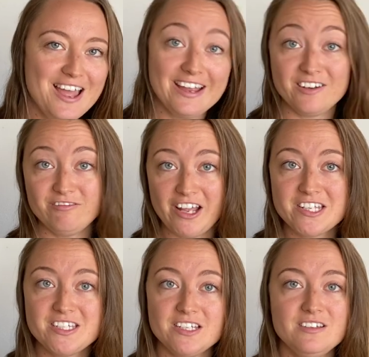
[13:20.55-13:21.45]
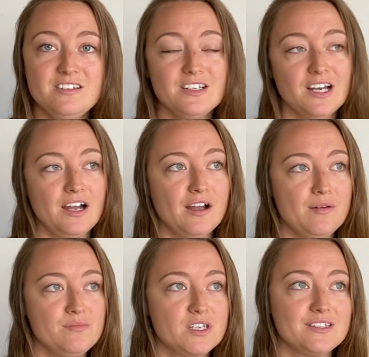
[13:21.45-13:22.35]
invest in
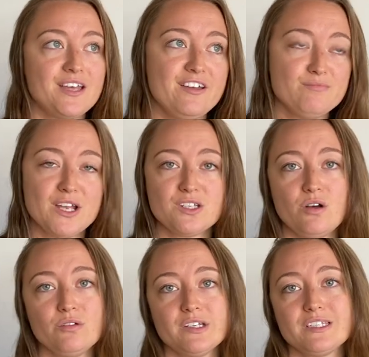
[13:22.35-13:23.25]
to save my shoulders,